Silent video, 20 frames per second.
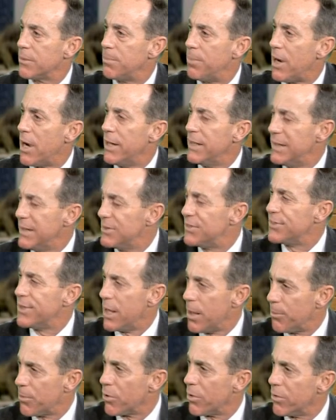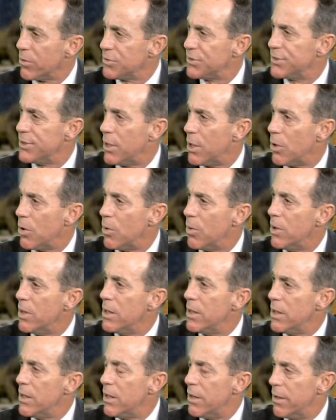by December or so
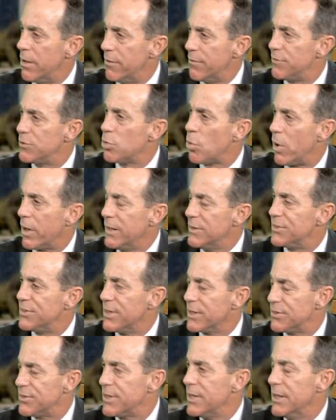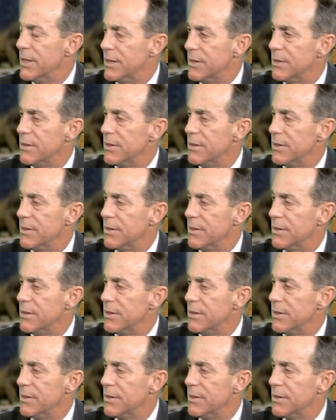of 2016.